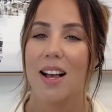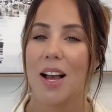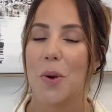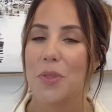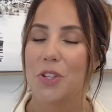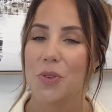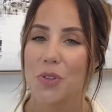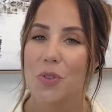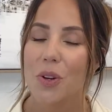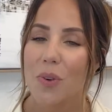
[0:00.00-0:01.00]
I hope that you
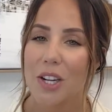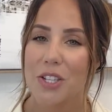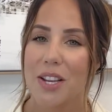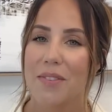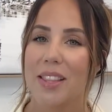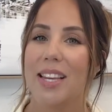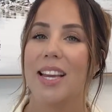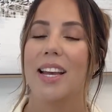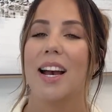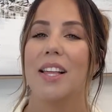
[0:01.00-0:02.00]
enjoyed watching
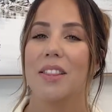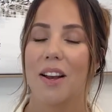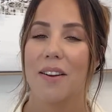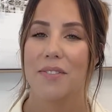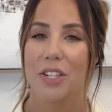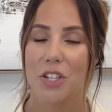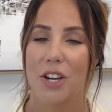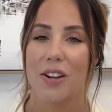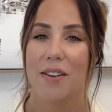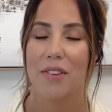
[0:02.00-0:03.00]
everything. I loved
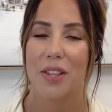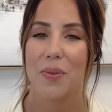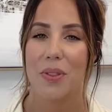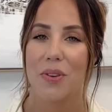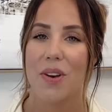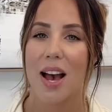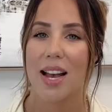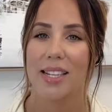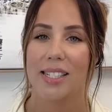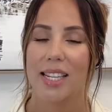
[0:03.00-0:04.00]
sharing everything with you
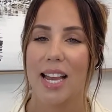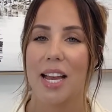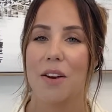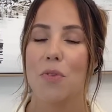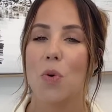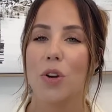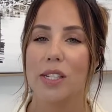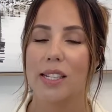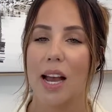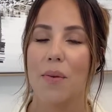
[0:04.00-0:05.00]
guys. And of course,
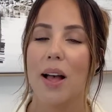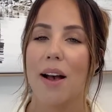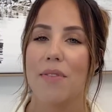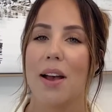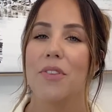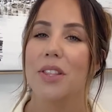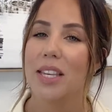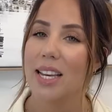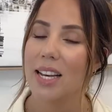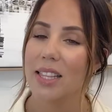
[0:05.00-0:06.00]
I will have
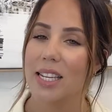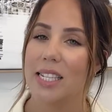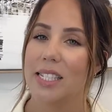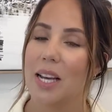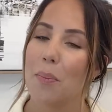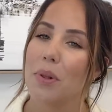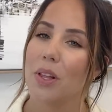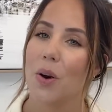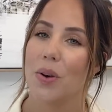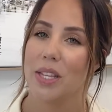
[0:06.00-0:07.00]
everything linked down
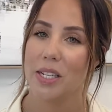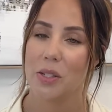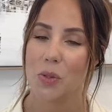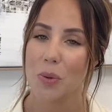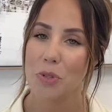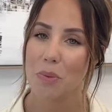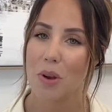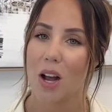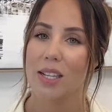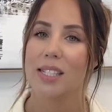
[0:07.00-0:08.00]
below in the description
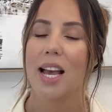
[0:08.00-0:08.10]
box.